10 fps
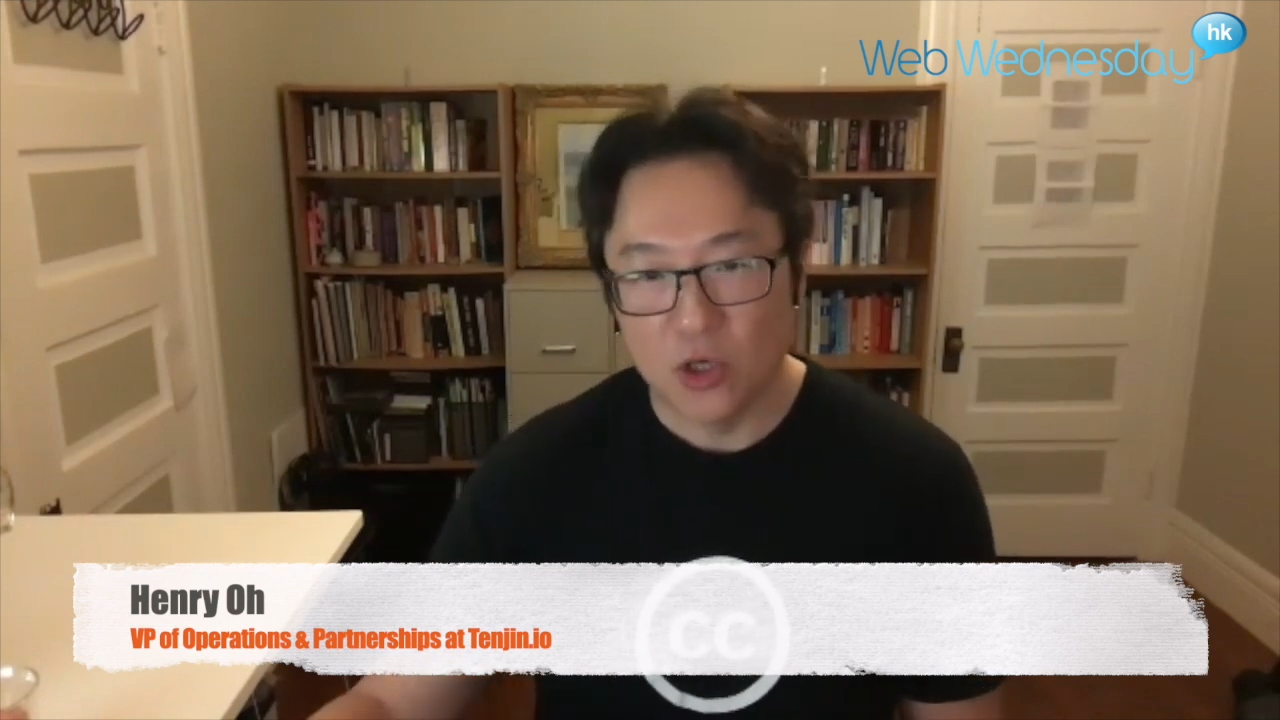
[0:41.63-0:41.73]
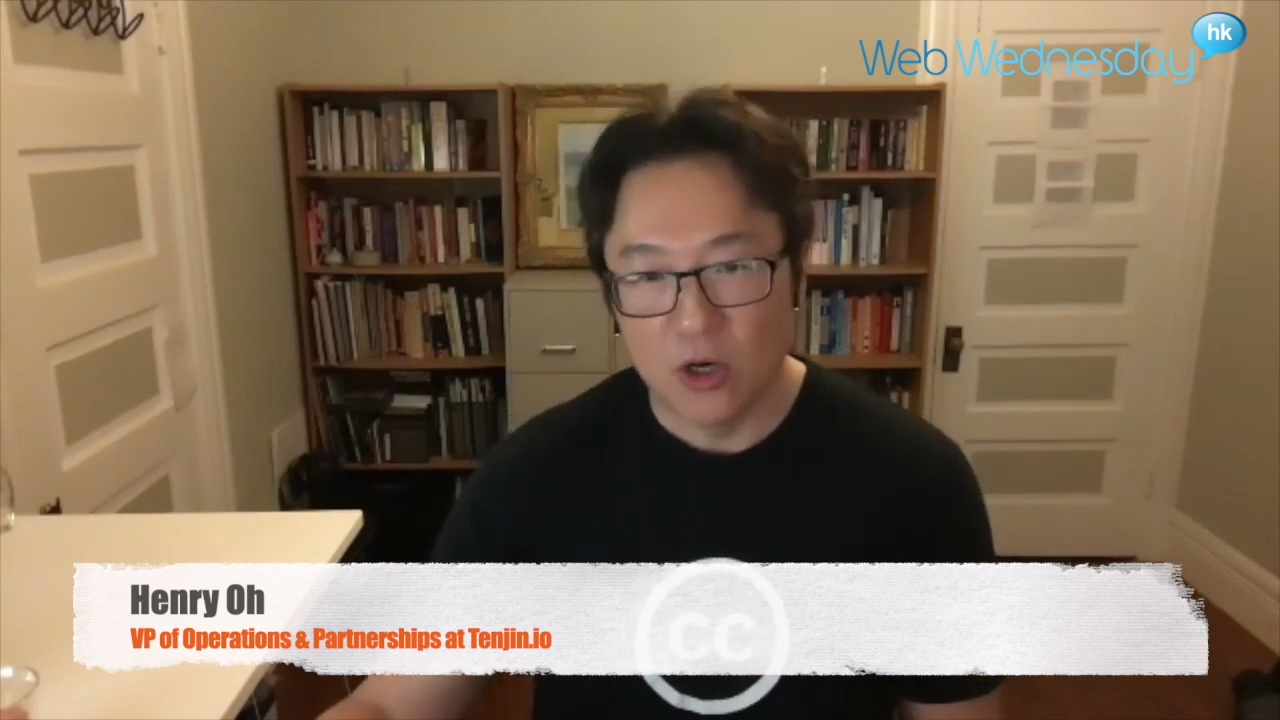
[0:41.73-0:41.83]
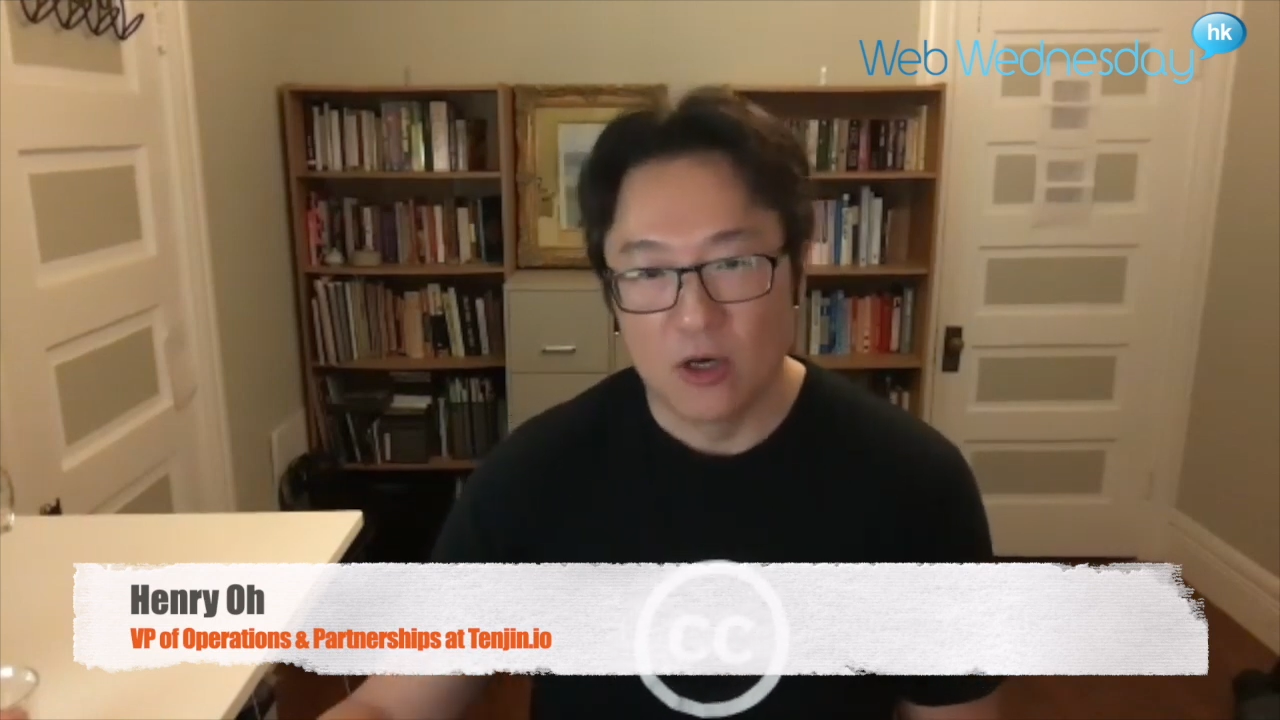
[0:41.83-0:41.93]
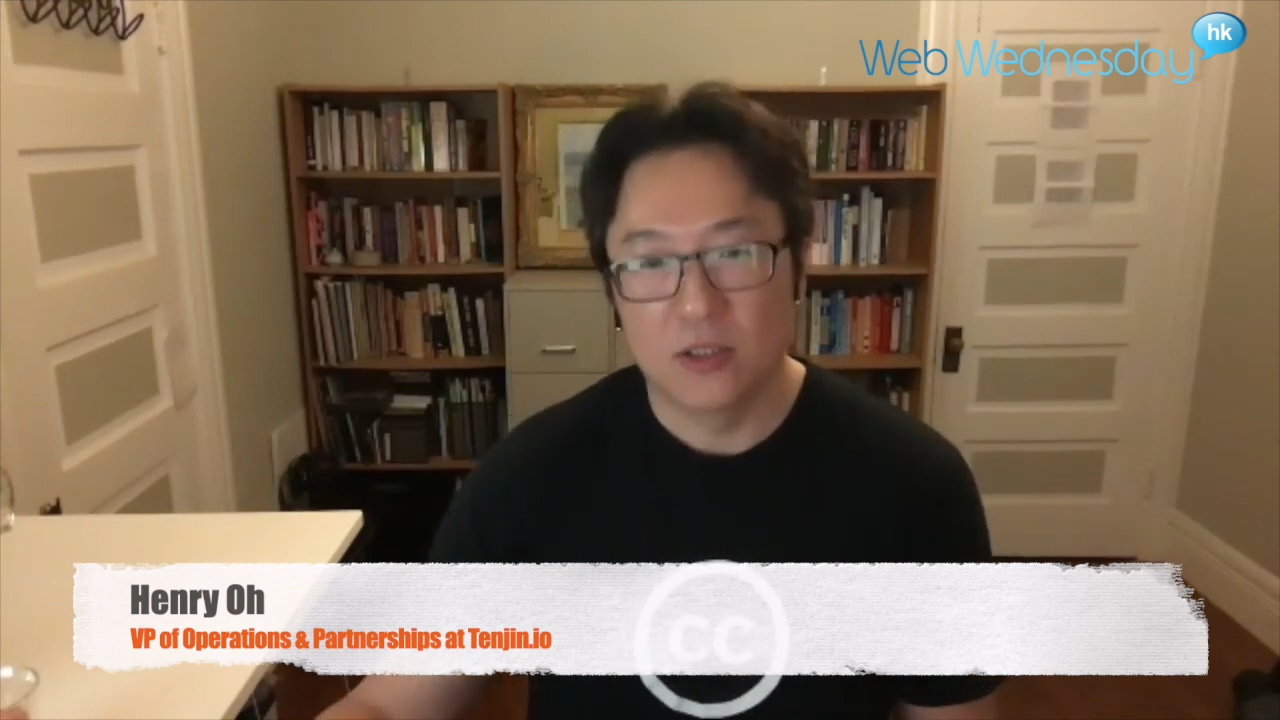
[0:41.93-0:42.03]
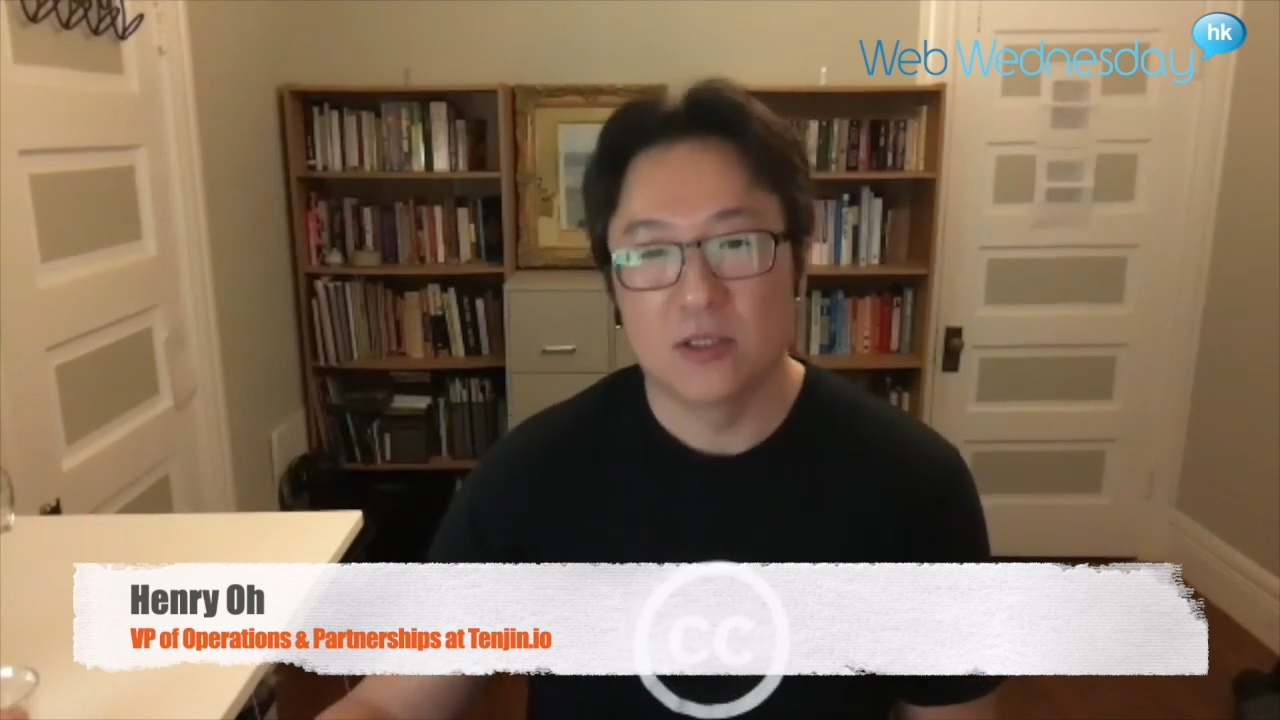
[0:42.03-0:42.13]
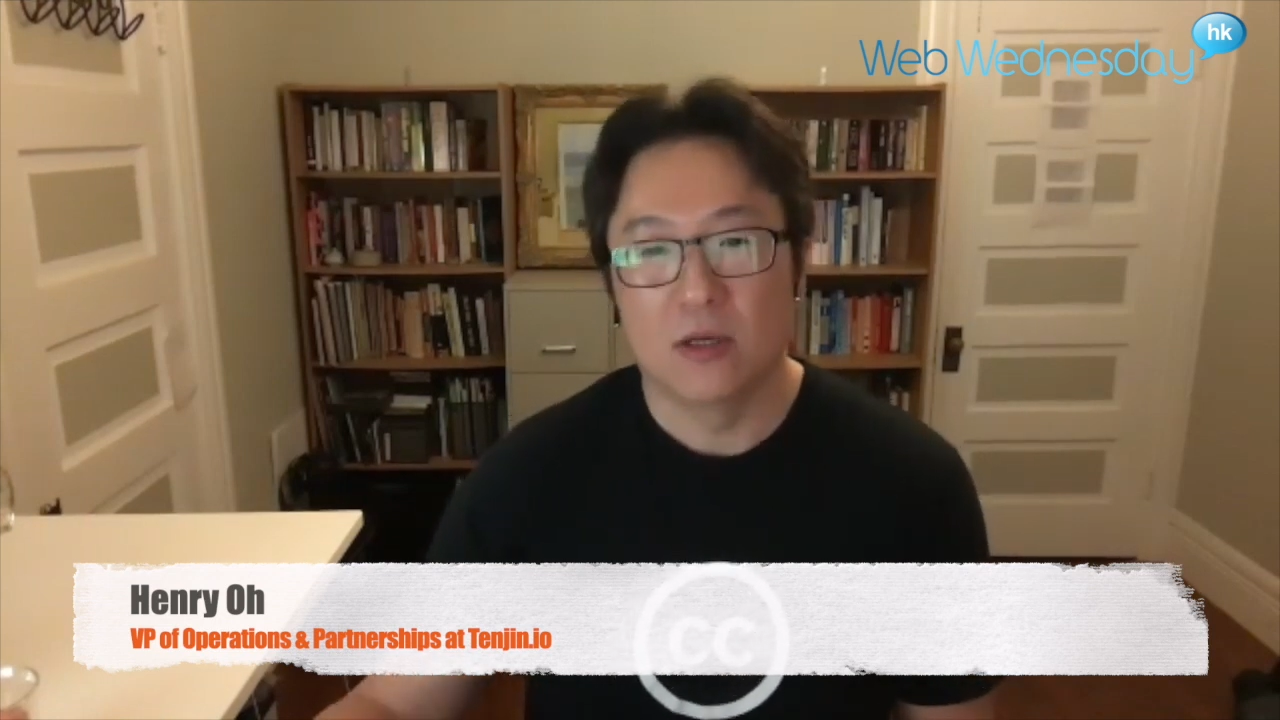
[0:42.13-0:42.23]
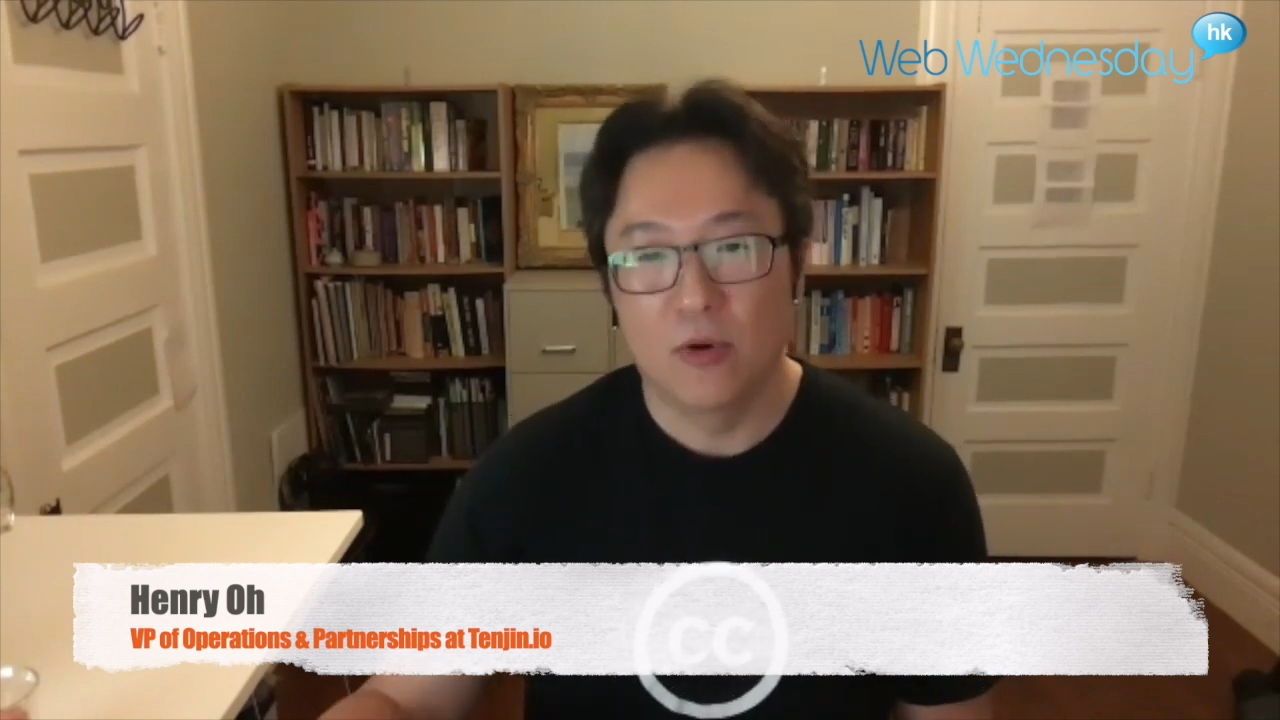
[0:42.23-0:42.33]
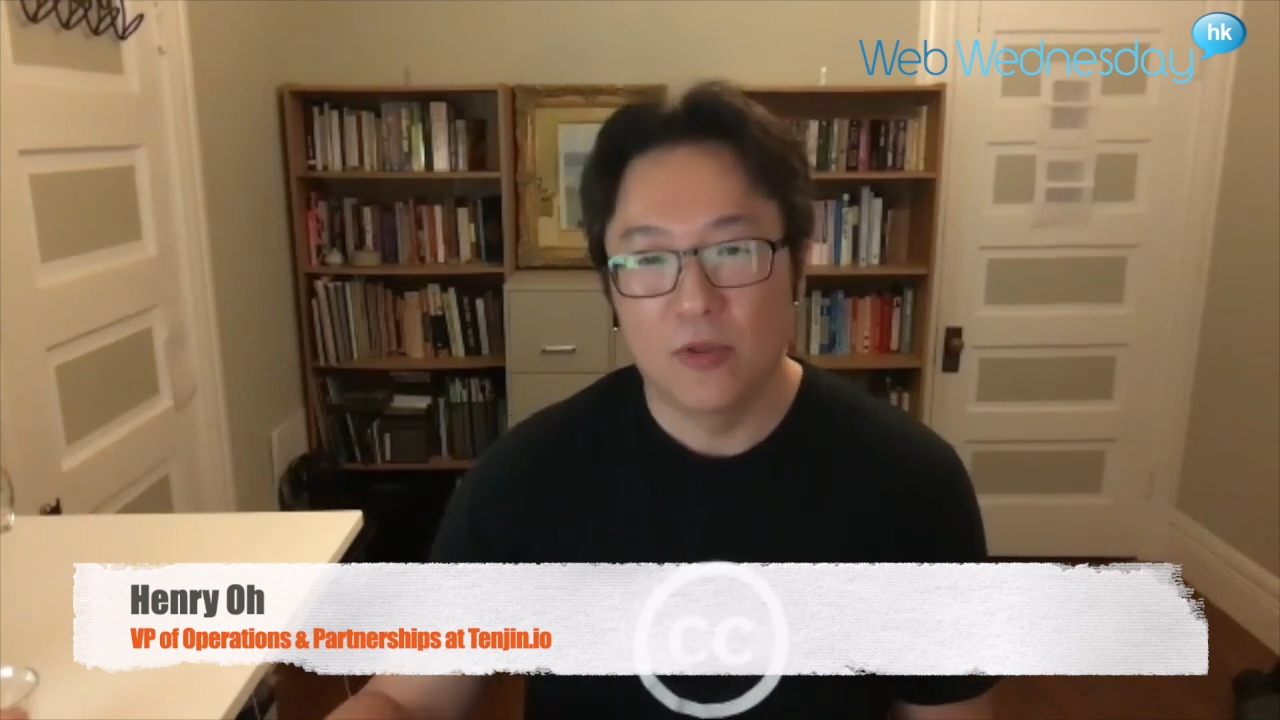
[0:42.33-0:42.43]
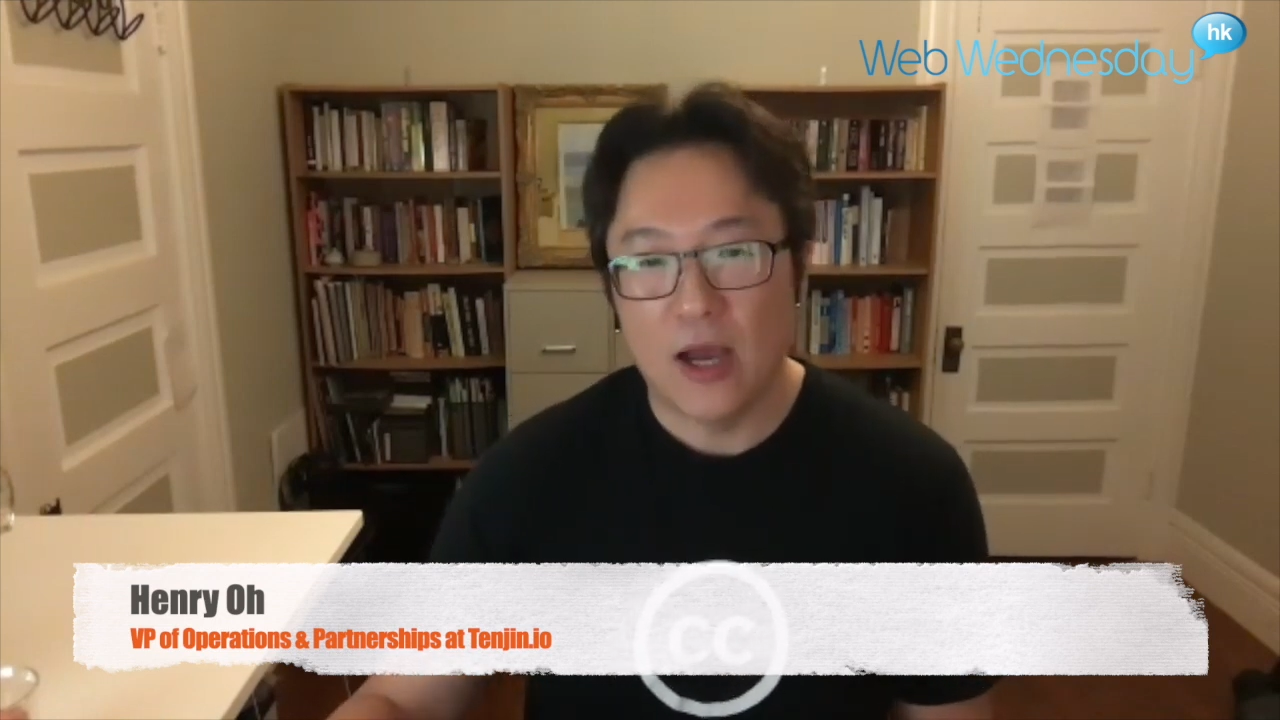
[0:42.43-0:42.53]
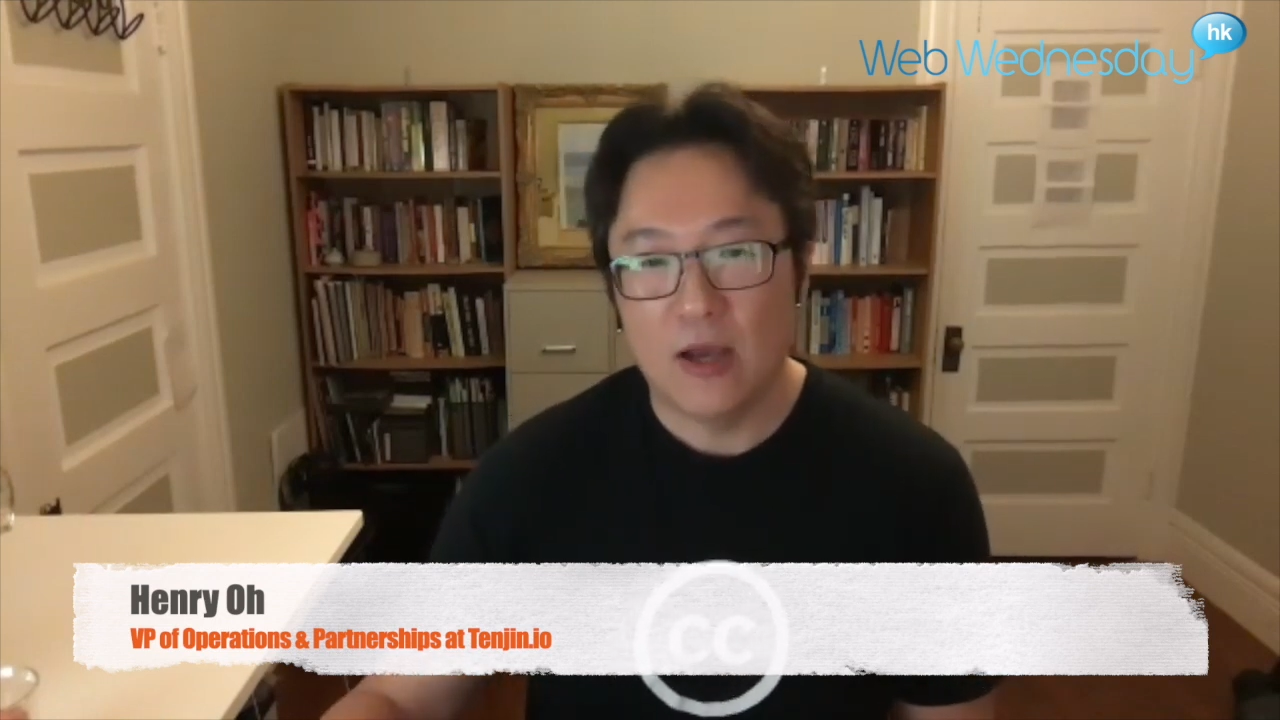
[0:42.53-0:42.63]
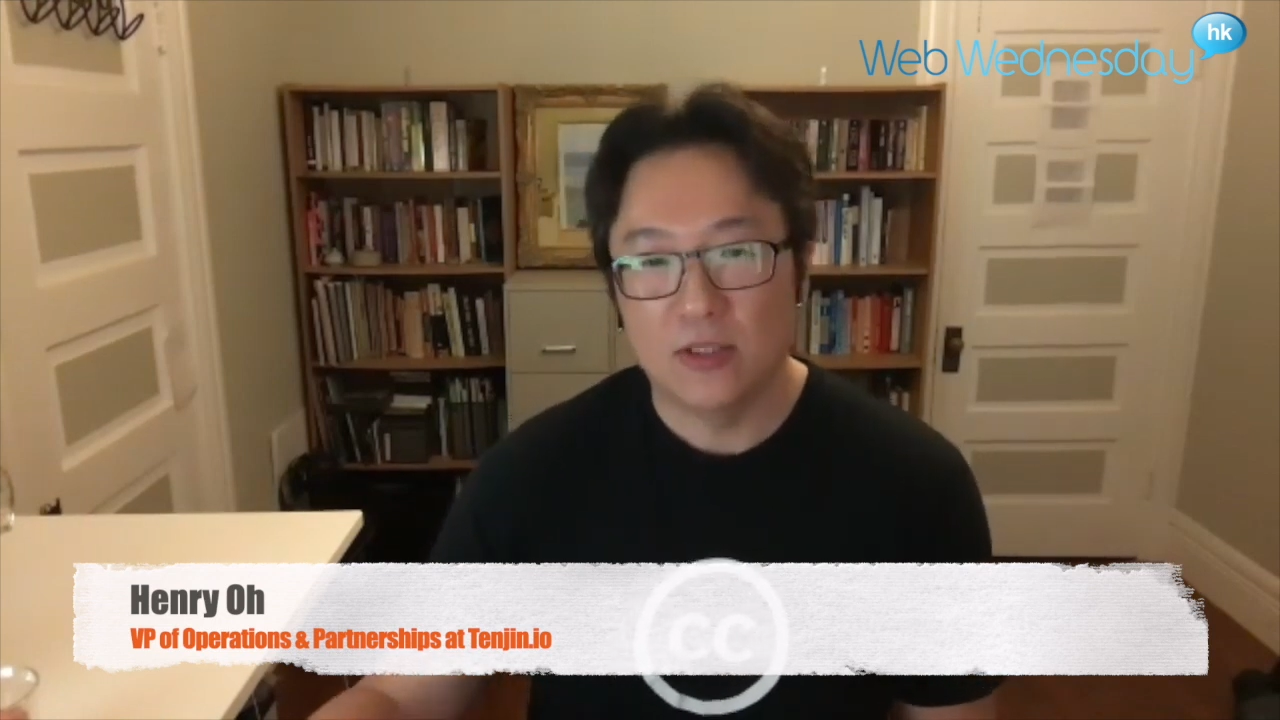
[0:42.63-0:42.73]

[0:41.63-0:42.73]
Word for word: charts on both